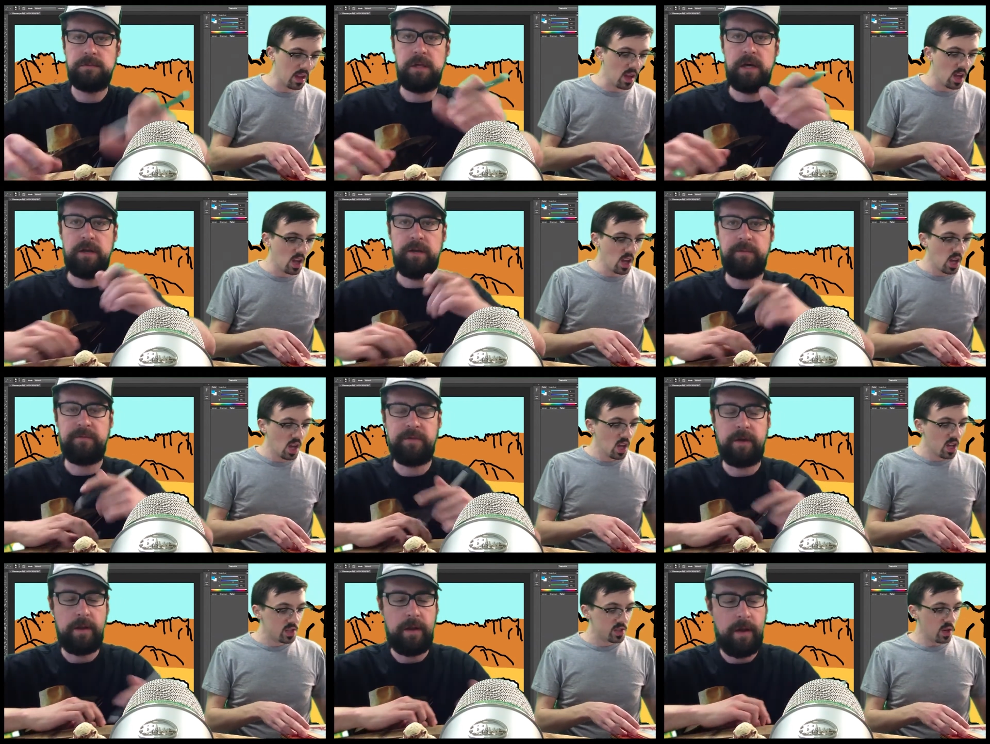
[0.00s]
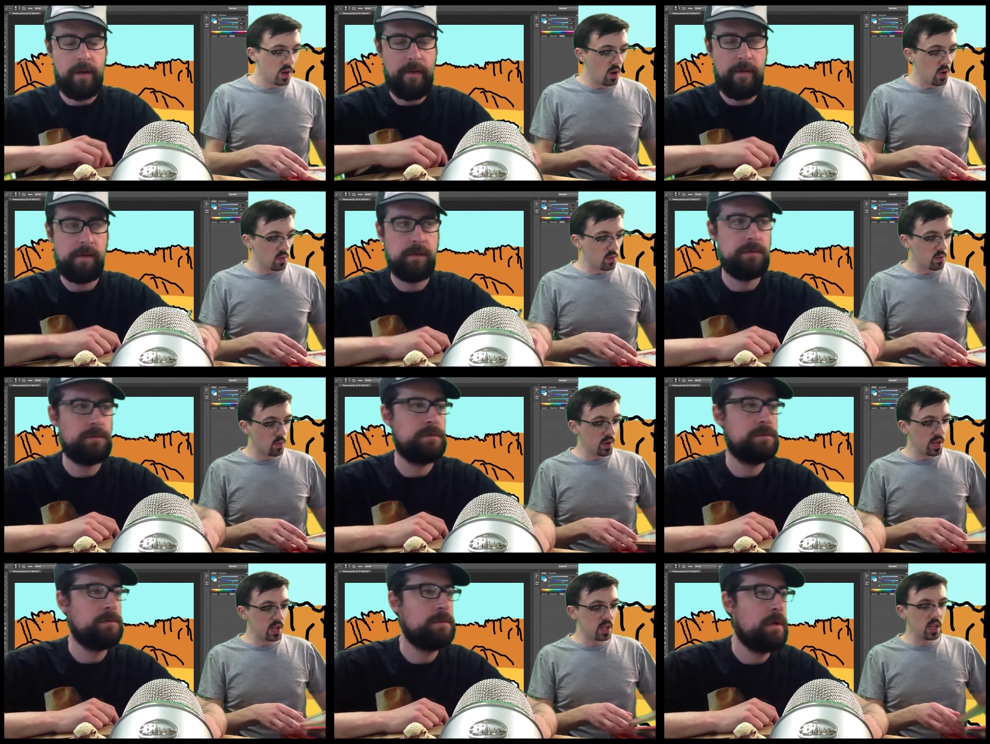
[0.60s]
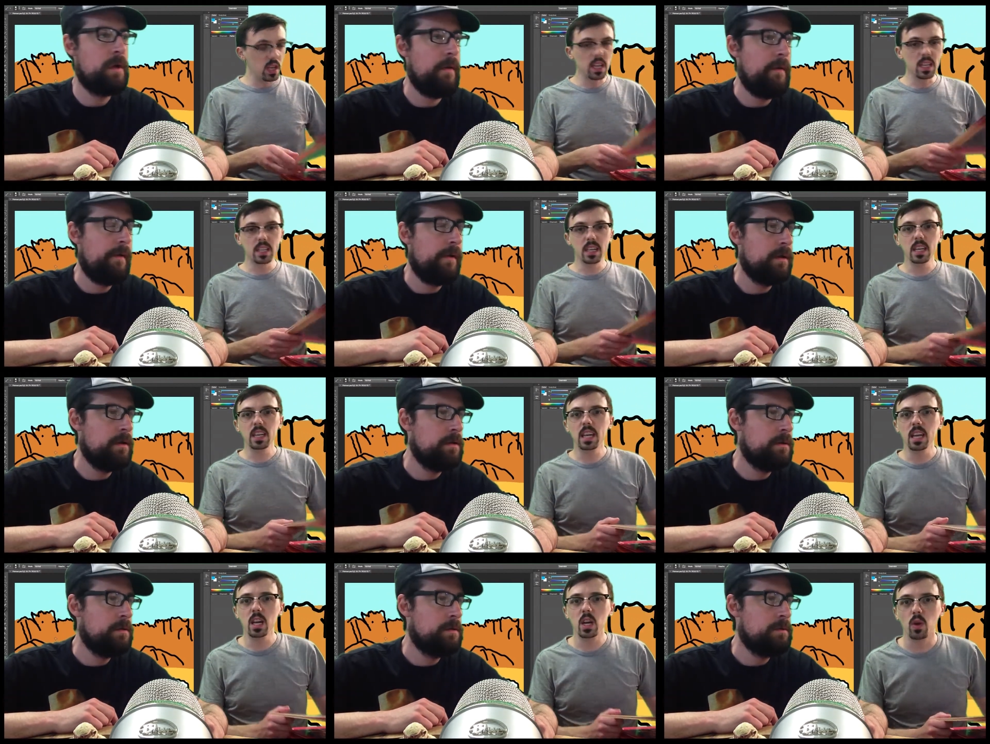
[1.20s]
Speaker 1: No, that'll be fine. so we
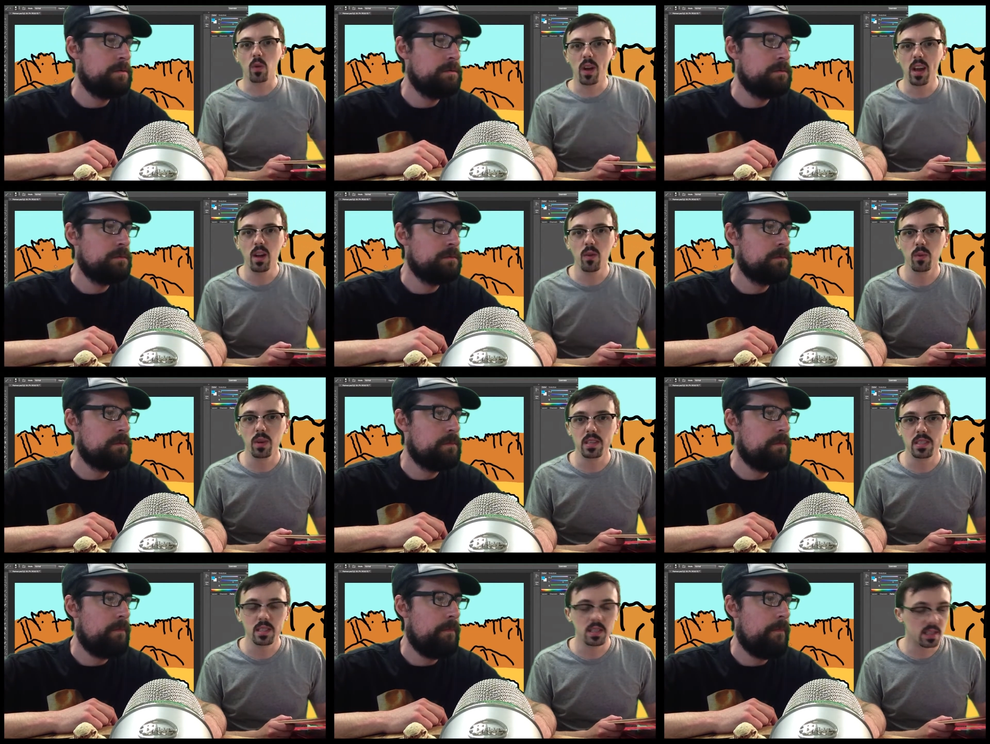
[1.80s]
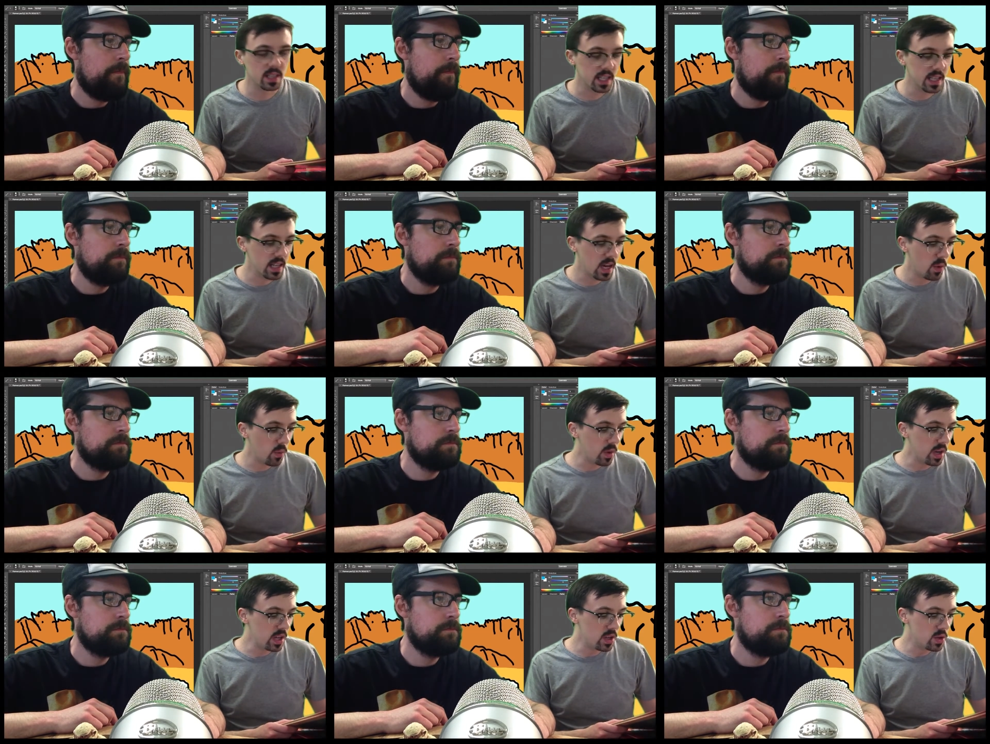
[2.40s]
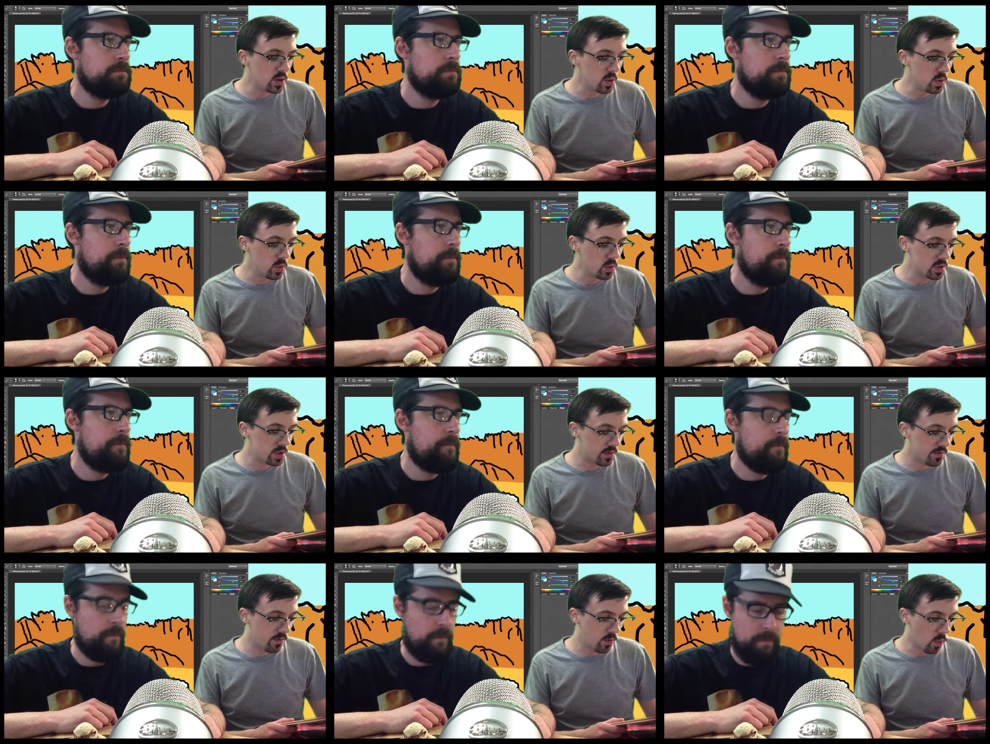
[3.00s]
did get a grant recently that we
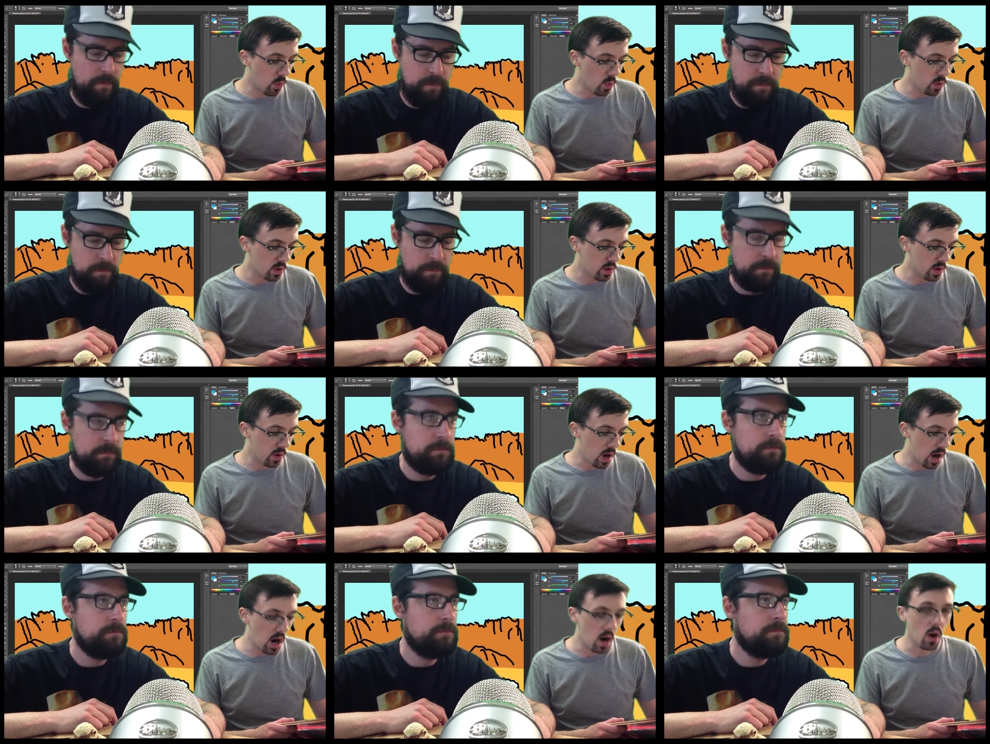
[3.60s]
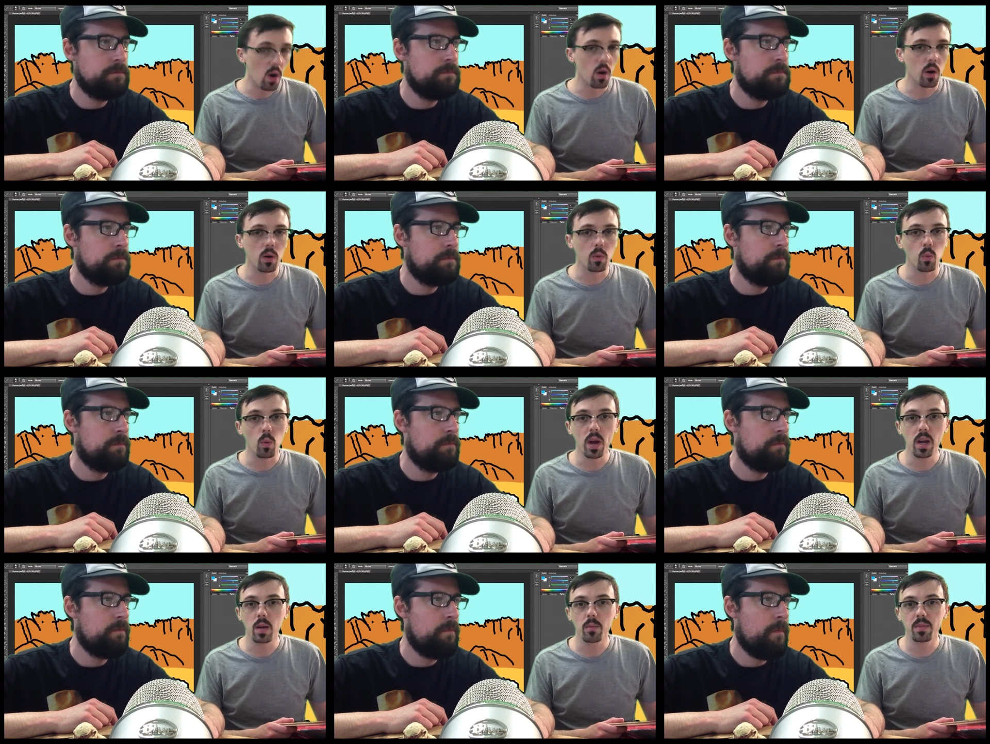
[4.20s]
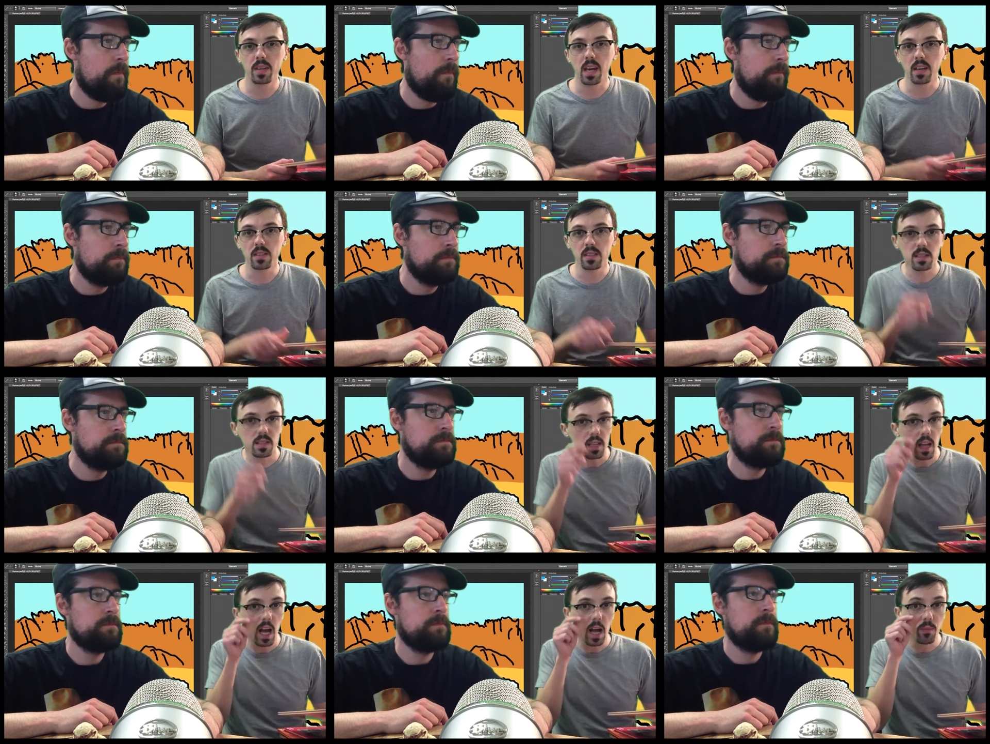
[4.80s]
used for our Wacom,
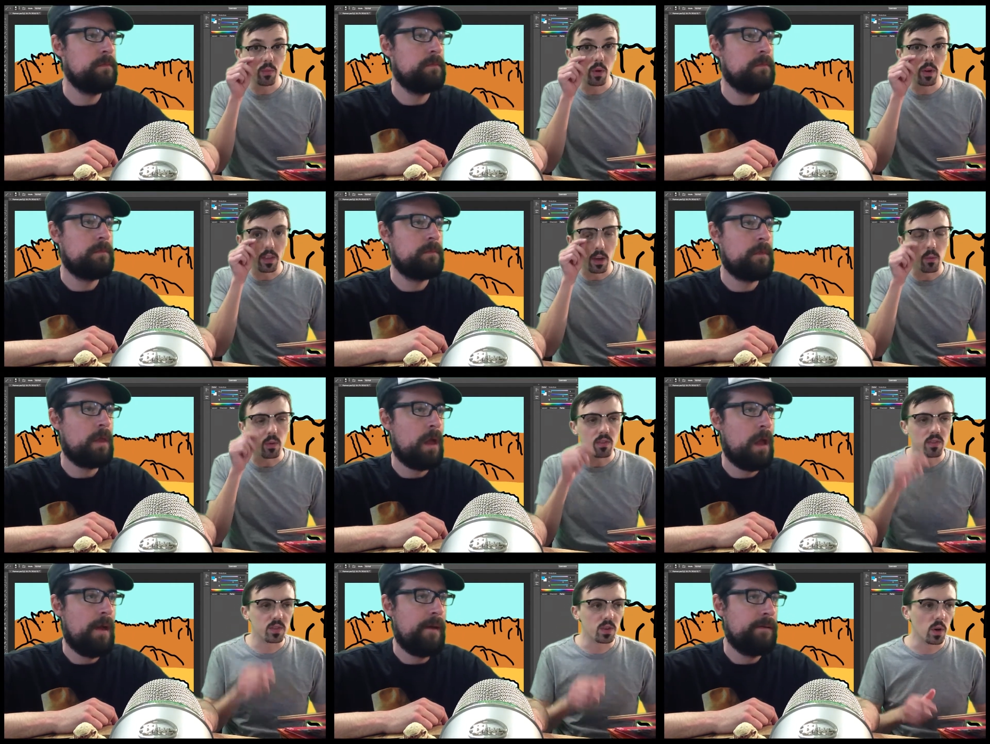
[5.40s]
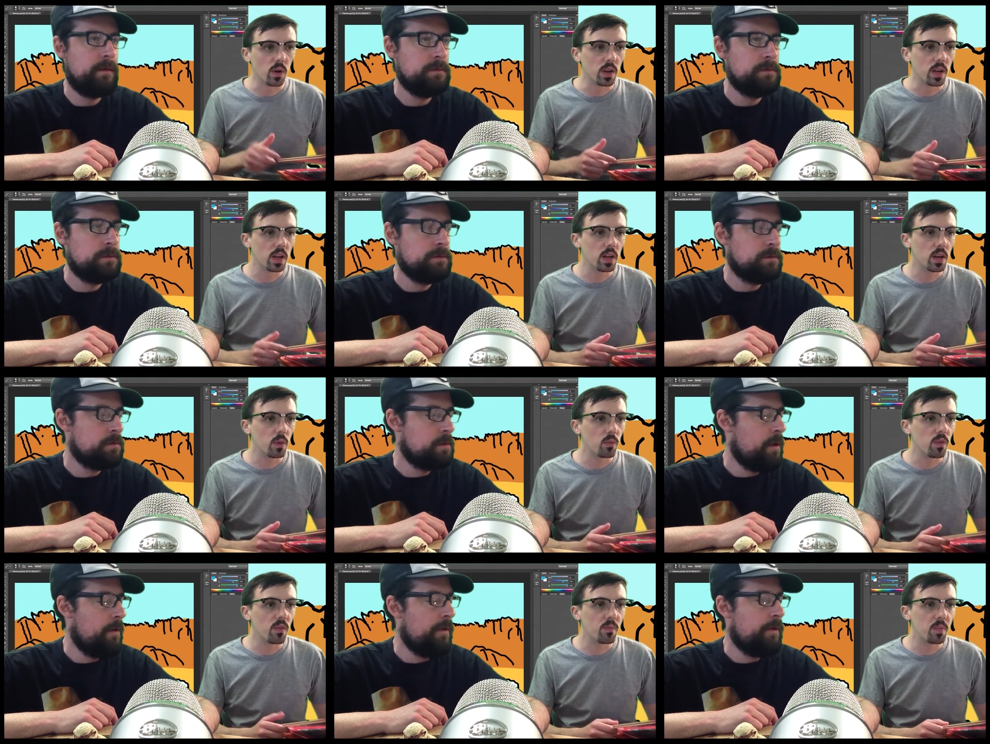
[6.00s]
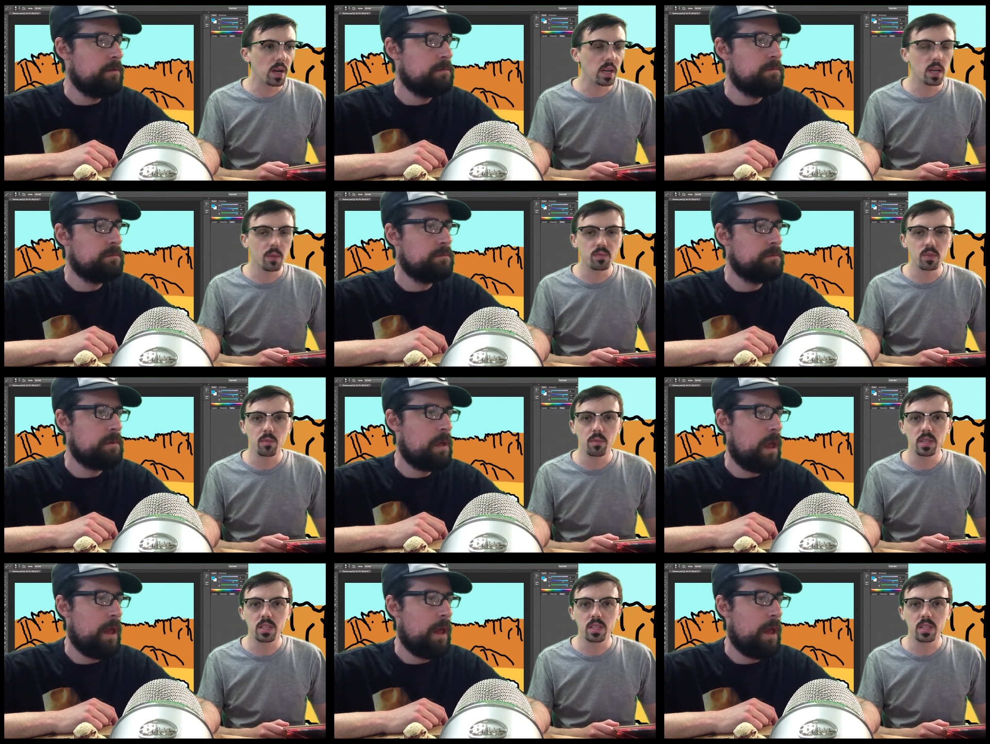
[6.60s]
Texas library that we've started, and we picked up some